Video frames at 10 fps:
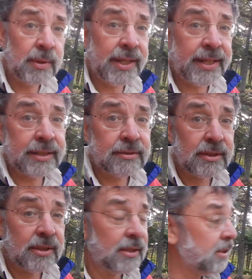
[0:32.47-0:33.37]
a planning
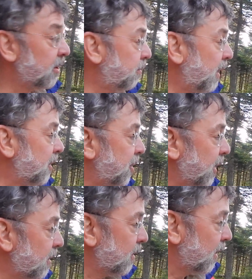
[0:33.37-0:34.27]

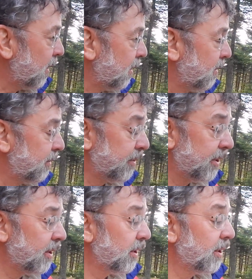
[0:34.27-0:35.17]
spreadsheet,
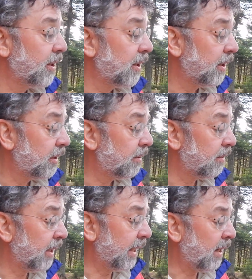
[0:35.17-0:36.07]

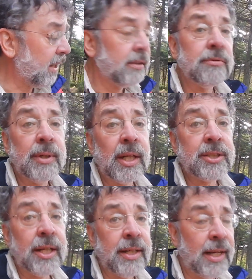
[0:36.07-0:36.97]
and I didn't
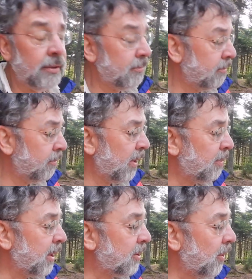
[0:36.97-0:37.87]
realize I had it
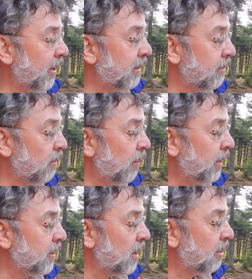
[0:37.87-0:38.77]
with me, so I can
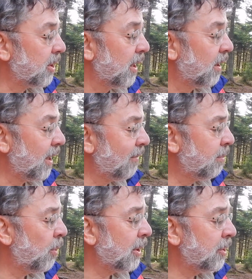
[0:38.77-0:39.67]
quote these numbers.
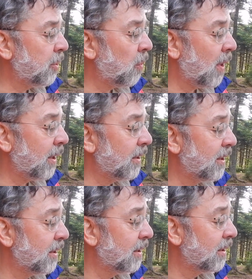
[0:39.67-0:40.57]
11.21